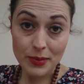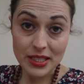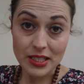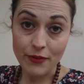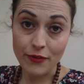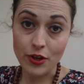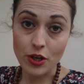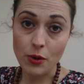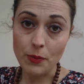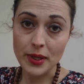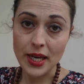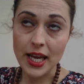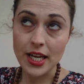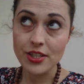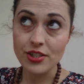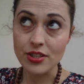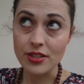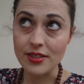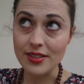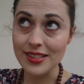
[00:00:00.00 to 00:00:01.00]
many different
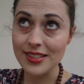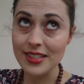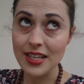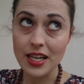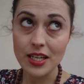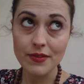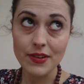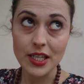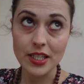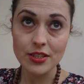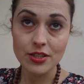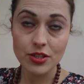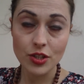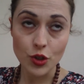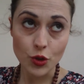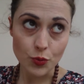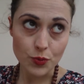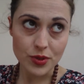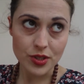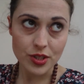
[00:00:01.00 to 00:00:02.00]
combinations. It's kind of like
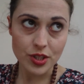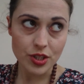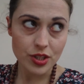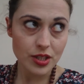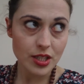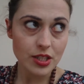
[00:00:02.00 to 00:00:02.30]
soups.